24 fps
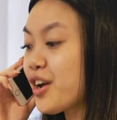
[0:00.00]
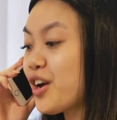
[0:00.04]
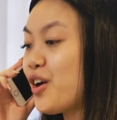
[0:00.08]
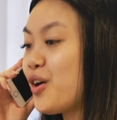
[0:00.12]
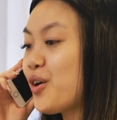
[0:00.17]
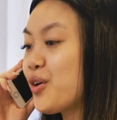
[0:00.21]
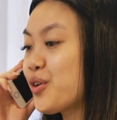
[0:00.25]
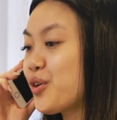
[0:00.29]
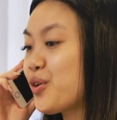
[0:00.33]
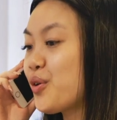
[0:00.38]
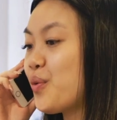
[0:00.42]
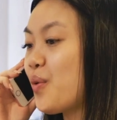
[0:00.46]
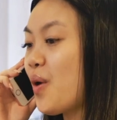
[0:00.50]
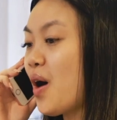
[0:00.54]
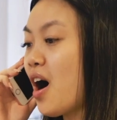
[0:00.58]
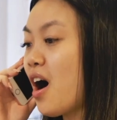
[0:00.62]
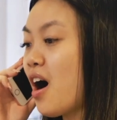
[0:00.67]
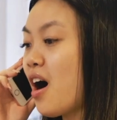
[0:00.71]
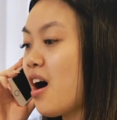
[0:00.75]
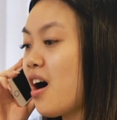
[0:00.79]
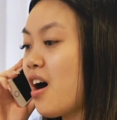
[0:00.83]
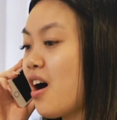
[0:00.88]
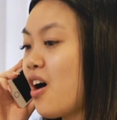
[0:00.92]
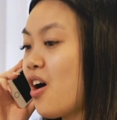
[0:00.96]
Oh, you
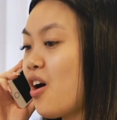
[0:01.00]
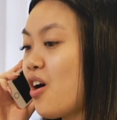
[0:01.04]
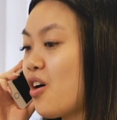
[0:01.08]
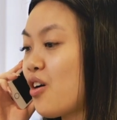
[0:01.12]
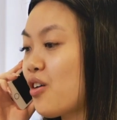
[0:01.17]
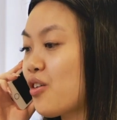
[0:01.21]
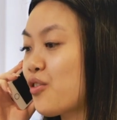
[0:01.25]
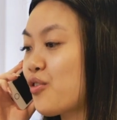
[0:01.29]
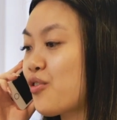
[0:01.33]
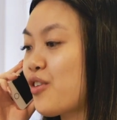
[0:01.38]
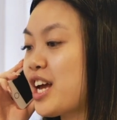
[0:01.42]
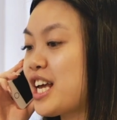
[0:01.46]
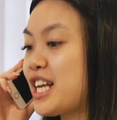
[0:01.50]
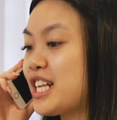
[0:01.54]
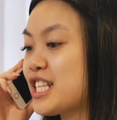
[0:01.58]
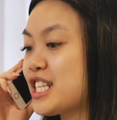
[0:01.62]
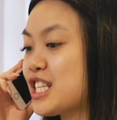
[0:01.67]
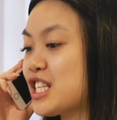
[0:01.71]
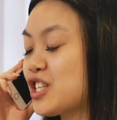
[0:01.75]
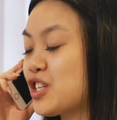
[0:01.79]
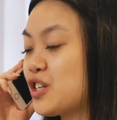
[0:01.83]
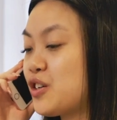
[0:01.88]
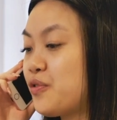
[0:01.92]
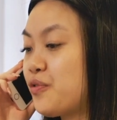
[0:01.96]
are? Oh, great
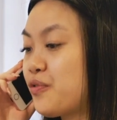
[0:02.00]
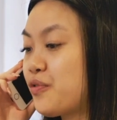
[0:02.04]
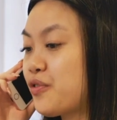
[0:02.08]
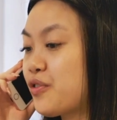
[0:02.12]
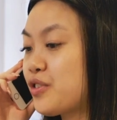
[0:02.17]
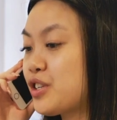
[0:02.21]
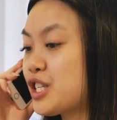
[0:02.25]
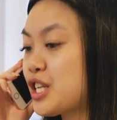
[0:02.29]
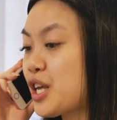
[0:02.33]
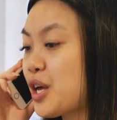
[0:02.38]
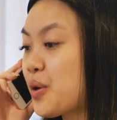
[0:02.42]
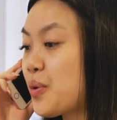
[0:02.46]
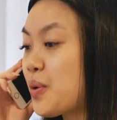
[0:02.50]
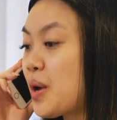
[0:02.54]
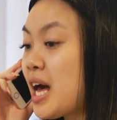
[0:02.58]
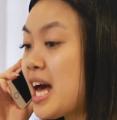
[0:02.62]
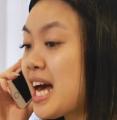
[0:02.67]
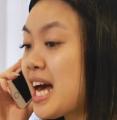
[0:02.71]
stuff. So,